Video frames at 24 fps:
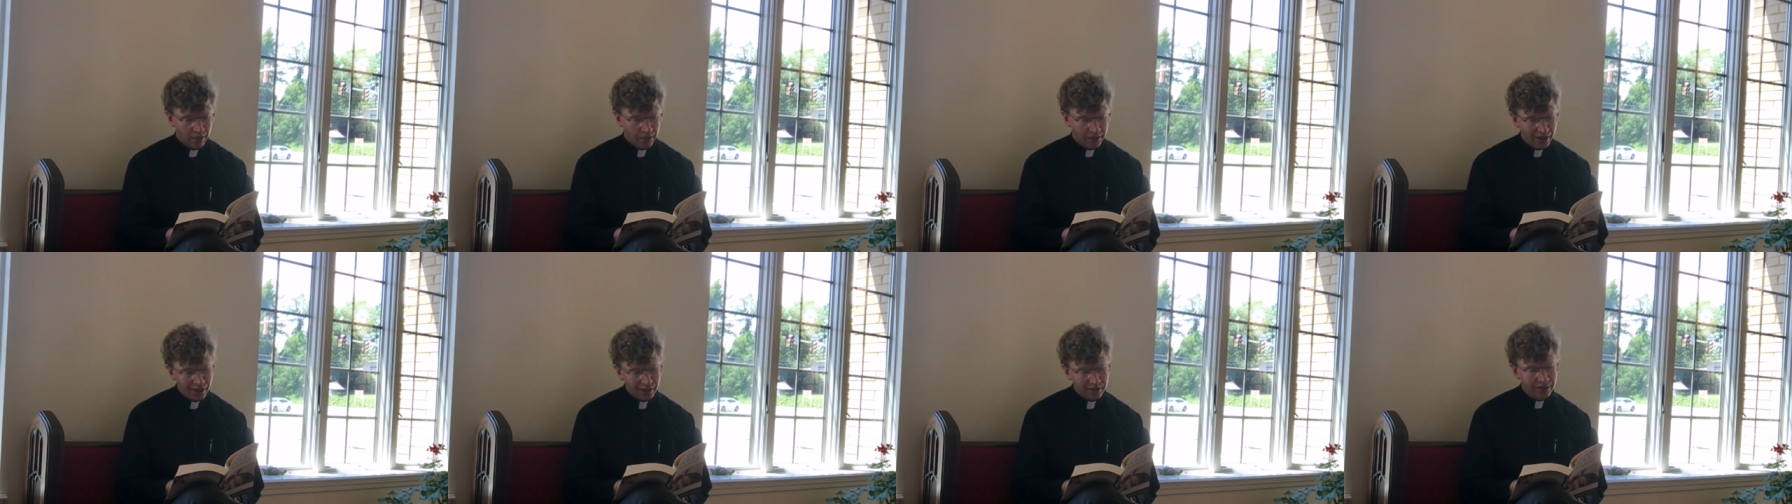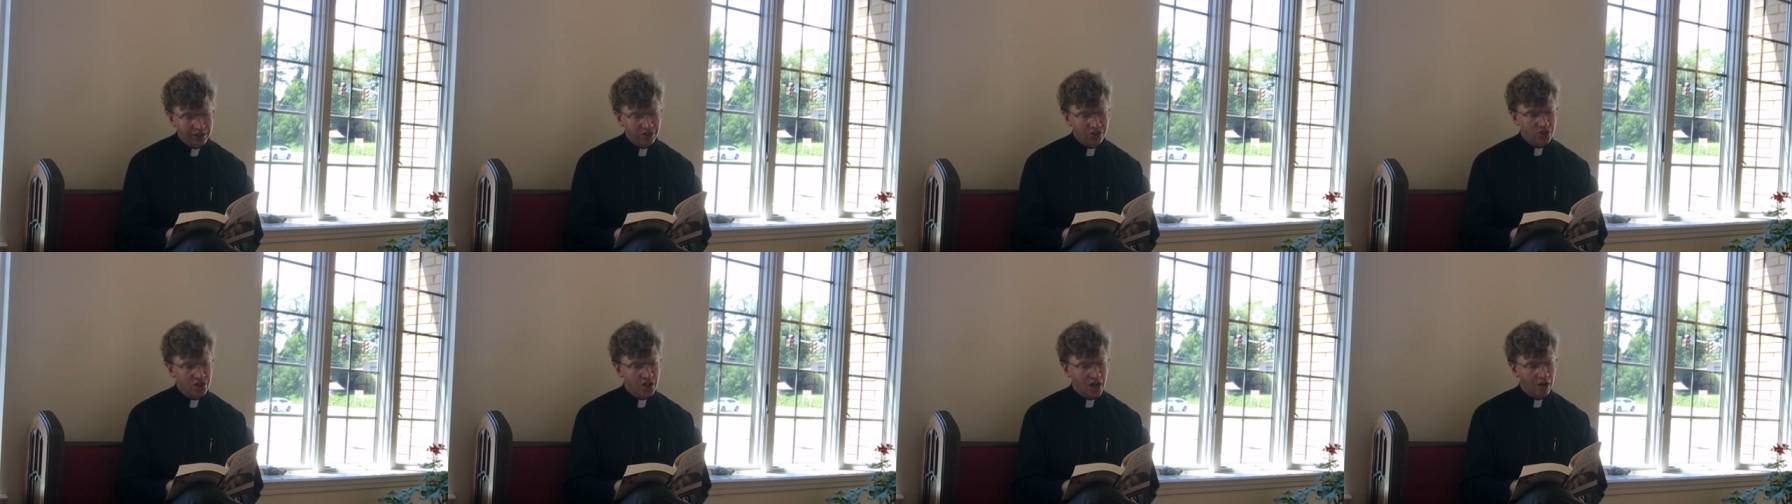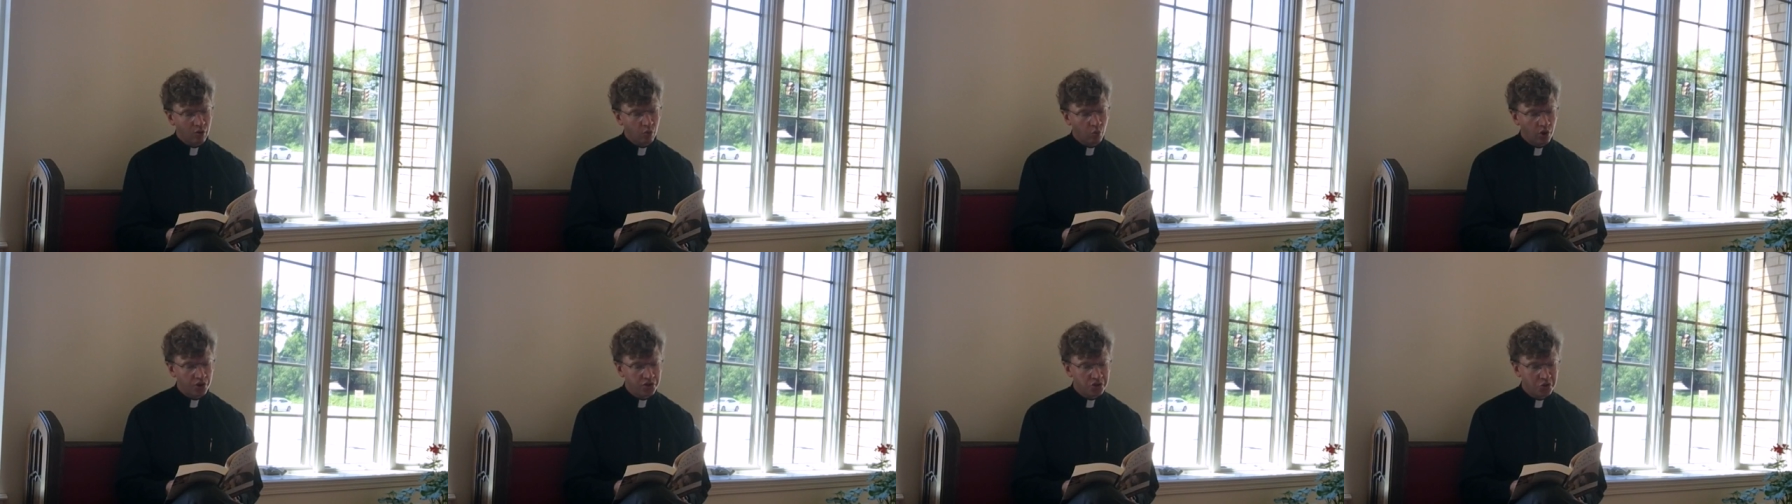at least
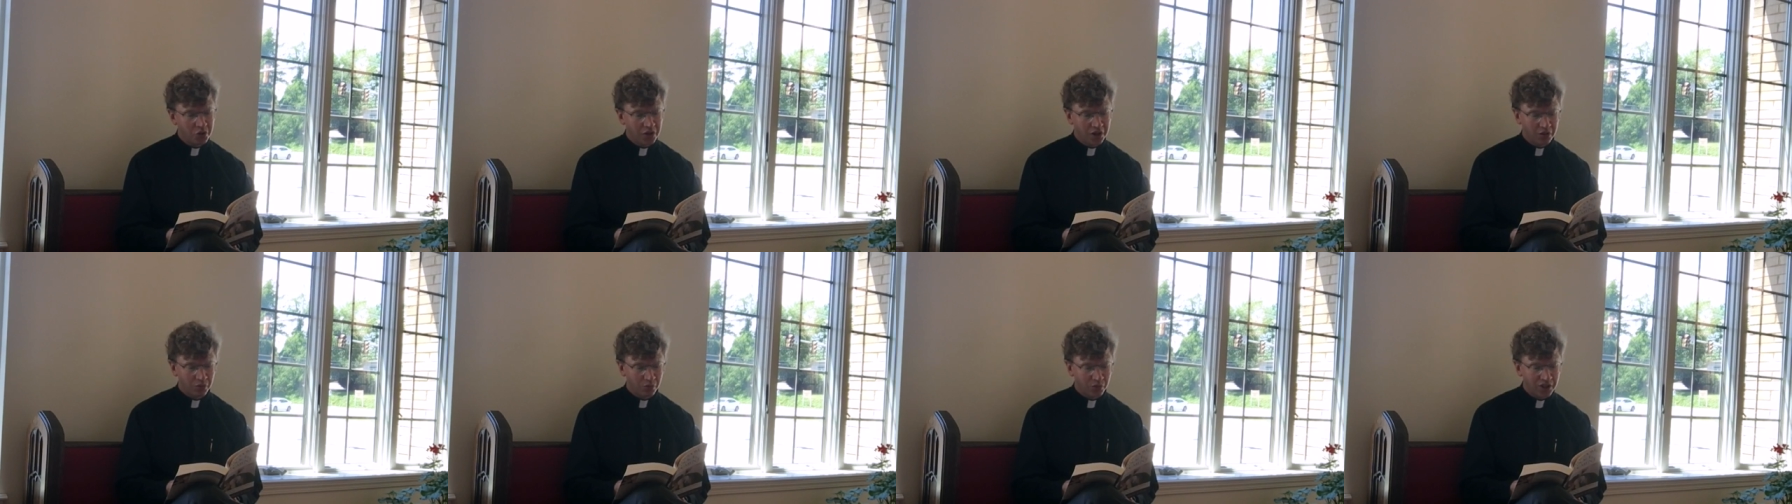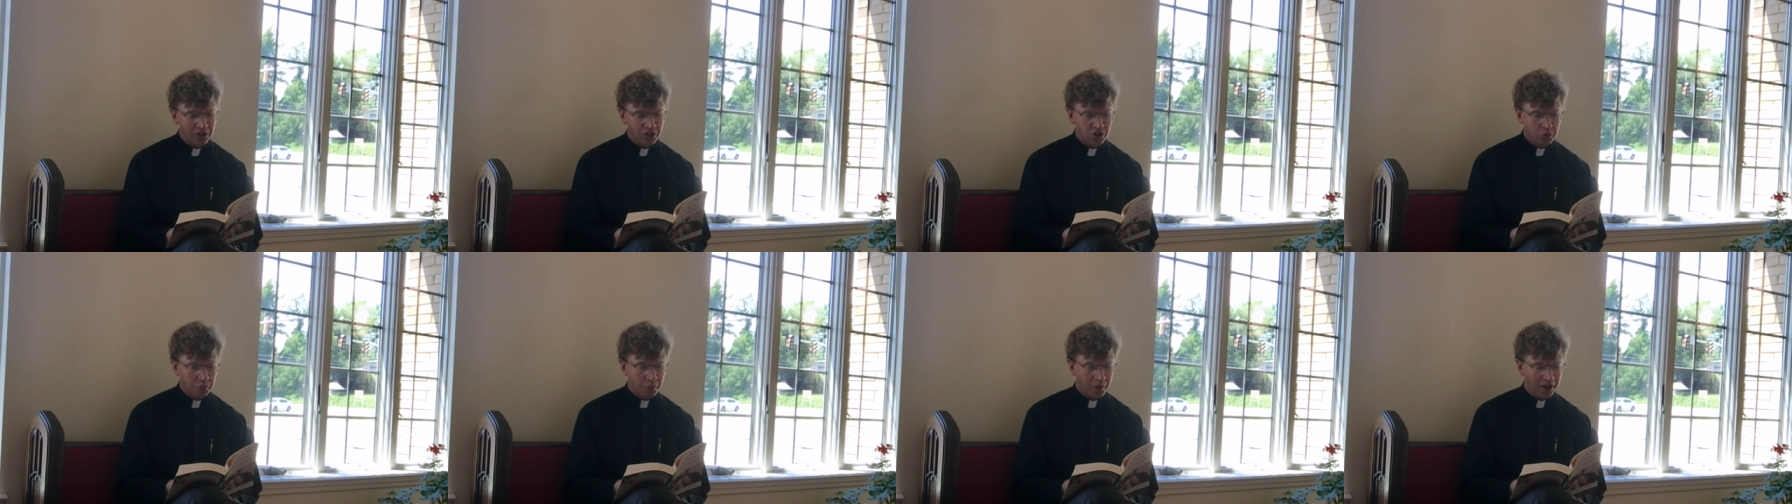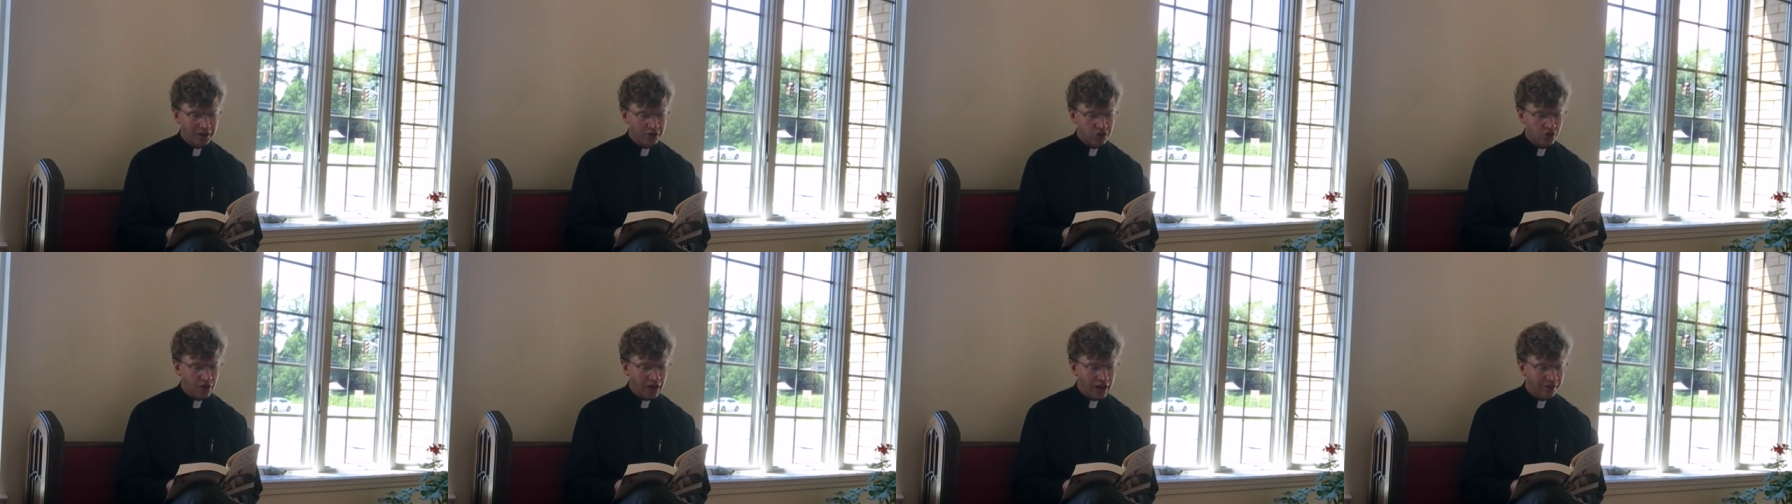not one you can reach
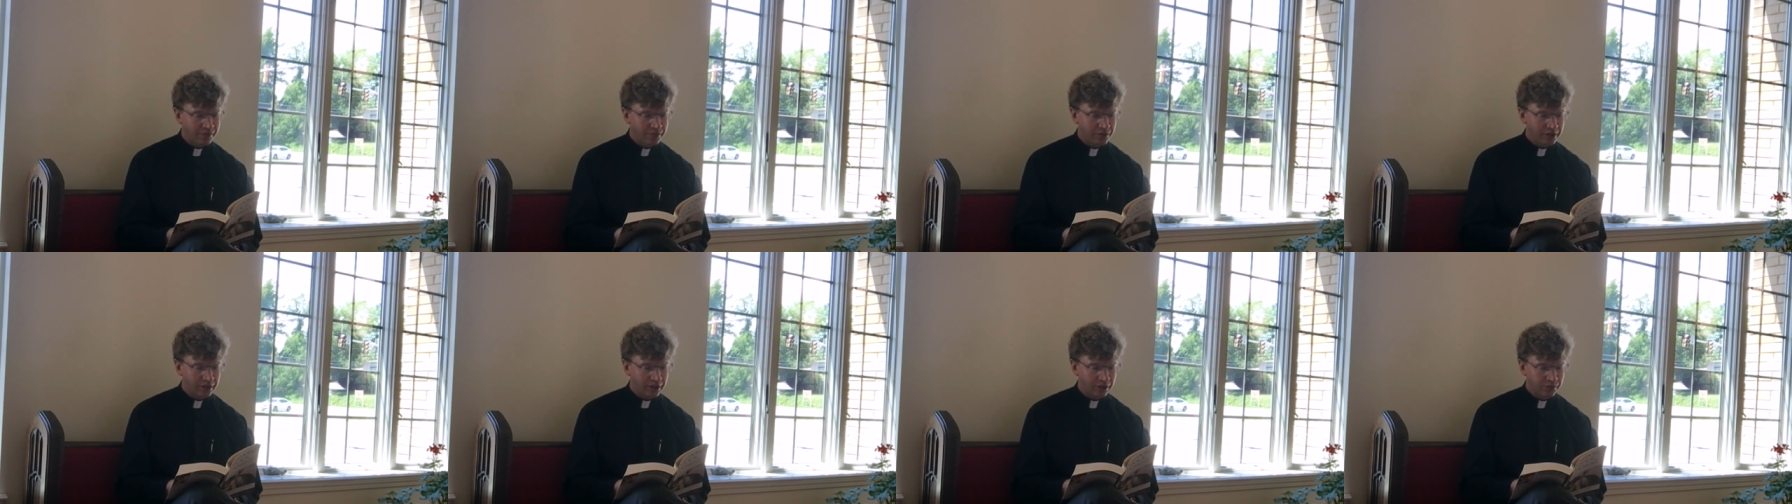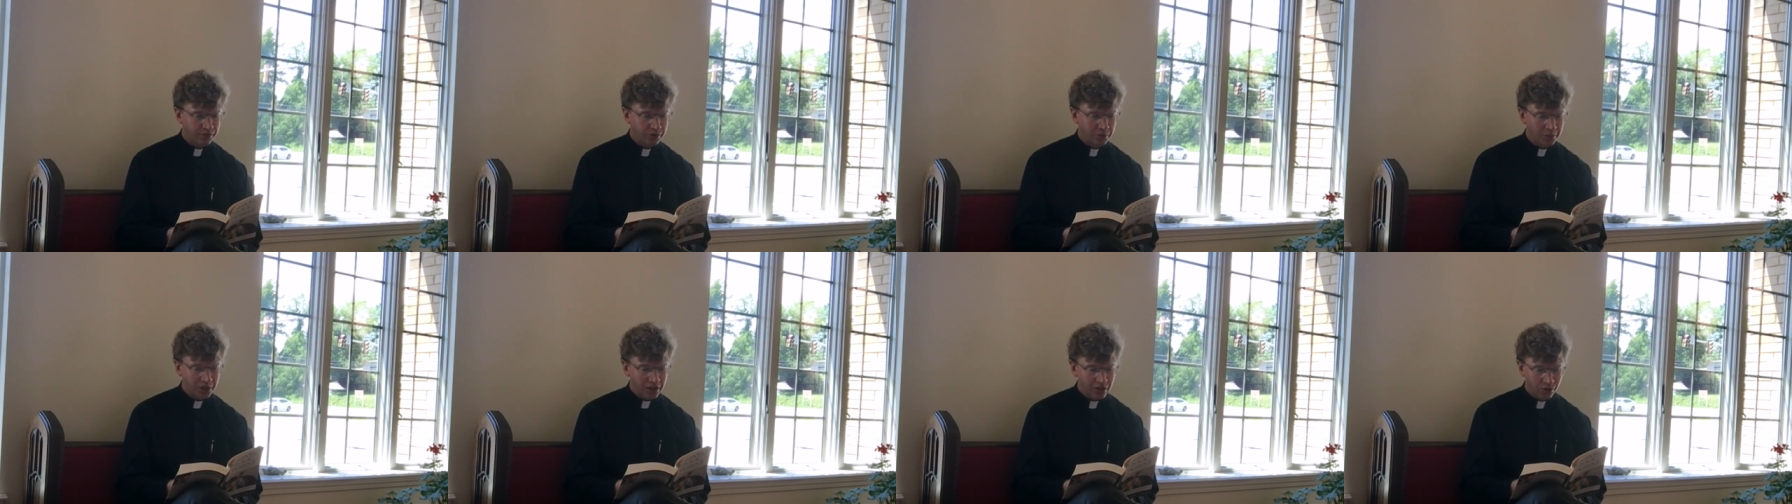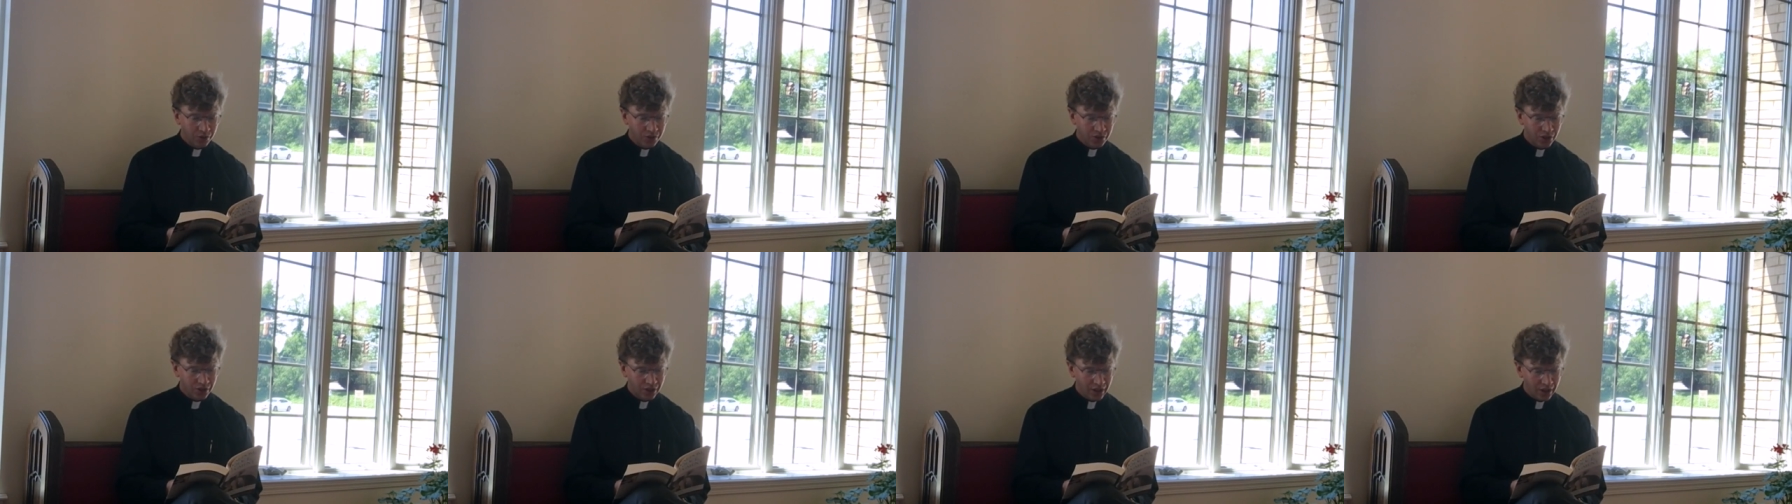by traveling from
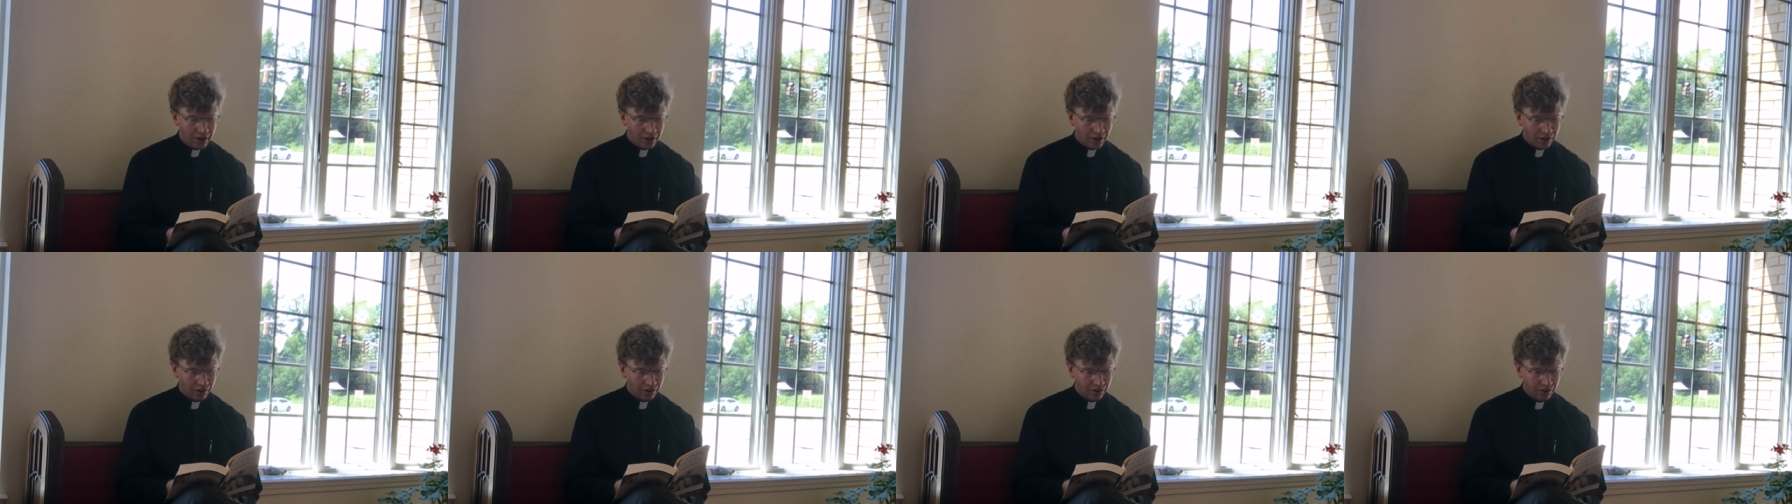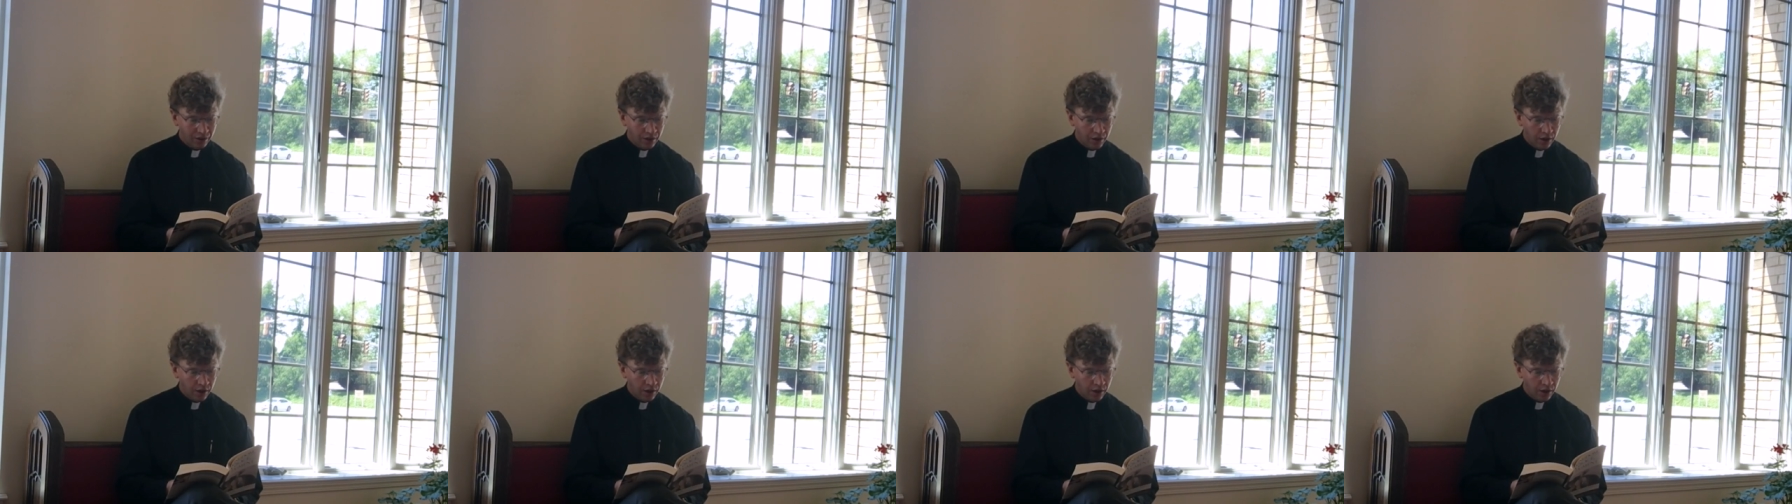here to there.